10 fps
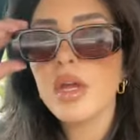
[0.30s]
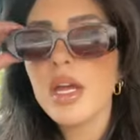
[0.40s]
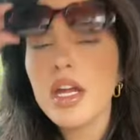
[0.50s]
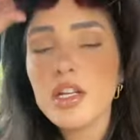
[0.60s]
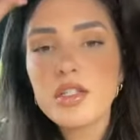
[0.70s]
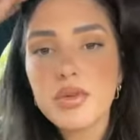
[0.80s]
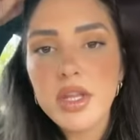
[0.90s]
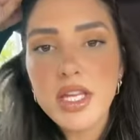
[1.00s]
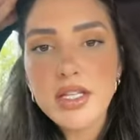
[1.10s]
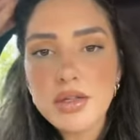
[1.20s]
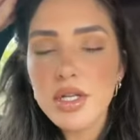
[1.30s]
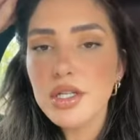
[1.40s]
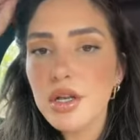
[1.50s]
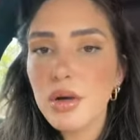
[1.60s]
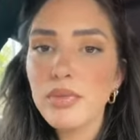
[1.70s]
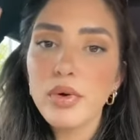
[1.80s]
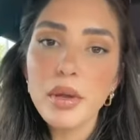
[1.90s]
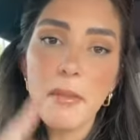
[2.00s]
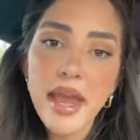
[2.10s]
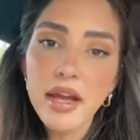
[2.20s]
Here's 3 things you need to know
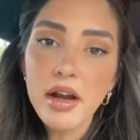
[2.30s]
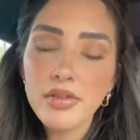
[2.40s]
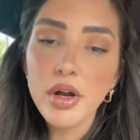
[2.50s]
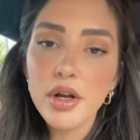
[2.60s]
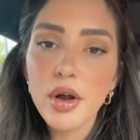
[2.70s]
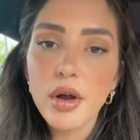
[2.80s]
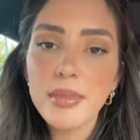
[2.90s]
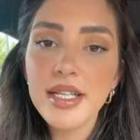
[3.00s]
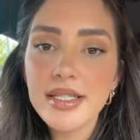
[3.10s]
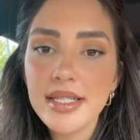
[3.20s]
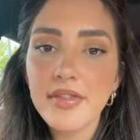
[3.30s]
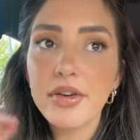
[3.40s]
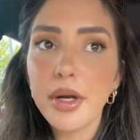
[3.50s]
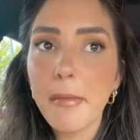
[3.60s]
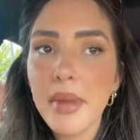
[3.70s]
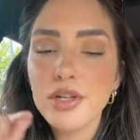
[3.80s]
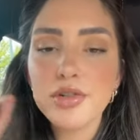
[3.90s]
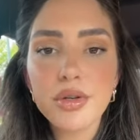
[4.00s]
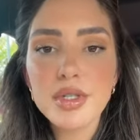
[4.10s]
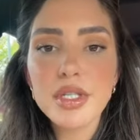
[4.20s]
before you make an offer on a home in Denver
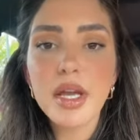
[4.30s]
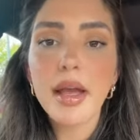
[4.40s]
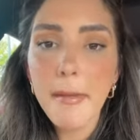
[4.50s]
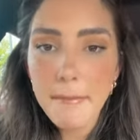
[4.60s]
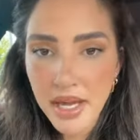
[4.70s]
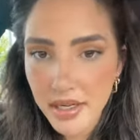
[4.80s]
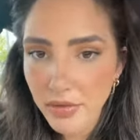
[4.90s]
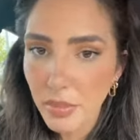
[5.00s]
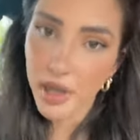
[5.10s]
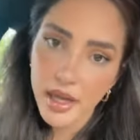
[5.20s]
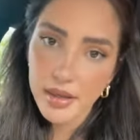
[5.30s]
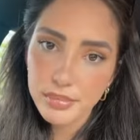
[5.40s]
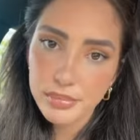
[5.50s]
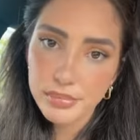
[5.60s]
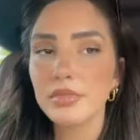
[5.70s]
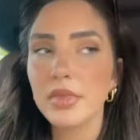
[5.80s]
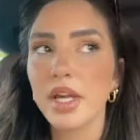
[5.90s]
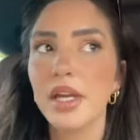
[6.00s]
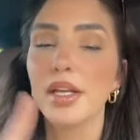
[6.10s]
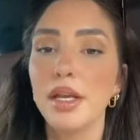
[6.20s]
Metro's competitive market.
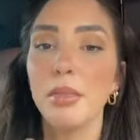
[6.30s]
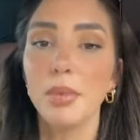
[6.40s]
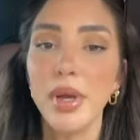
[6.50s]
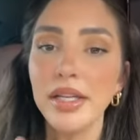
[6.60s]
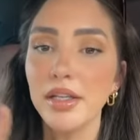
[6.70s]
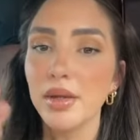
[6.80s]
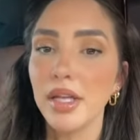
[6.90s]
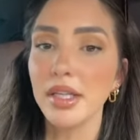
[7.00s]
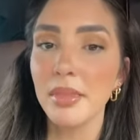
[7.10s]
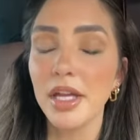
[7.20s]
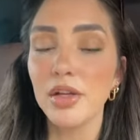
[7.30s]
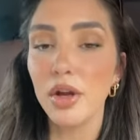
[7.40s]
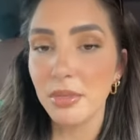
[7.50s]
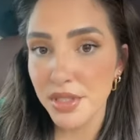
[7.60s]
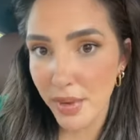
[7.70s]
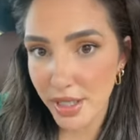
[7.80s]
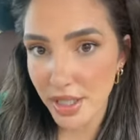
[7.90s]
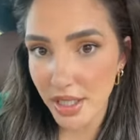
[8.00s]
Number 1, you can limit your home inspection.